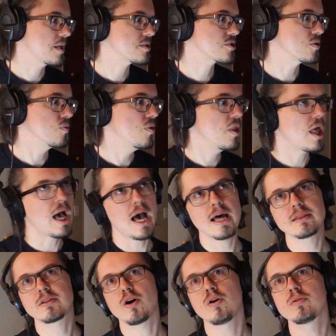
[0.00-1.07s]
so
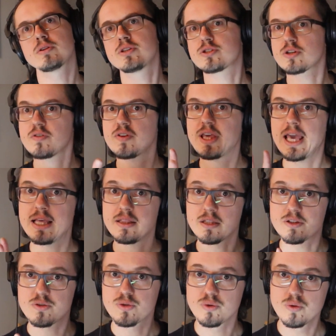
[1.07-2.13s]
not only sort of gain the
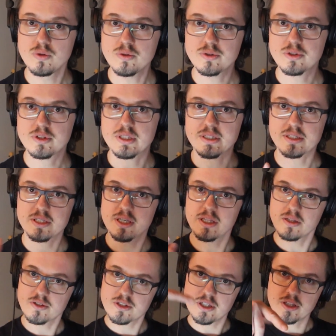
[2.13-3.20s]
tools, the
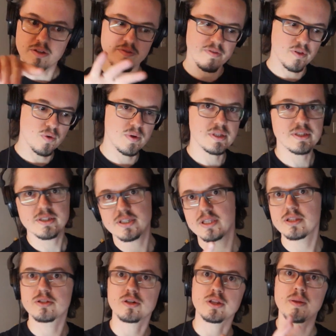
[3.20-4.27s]
skill set, the fluency
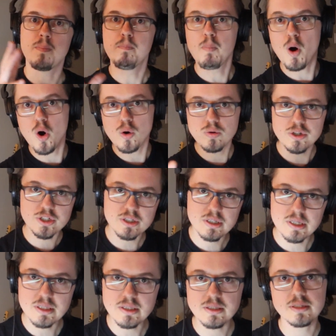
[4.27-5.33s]
in certain
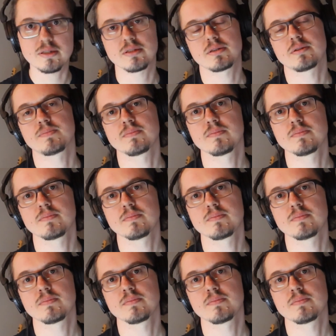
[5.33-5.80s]
motions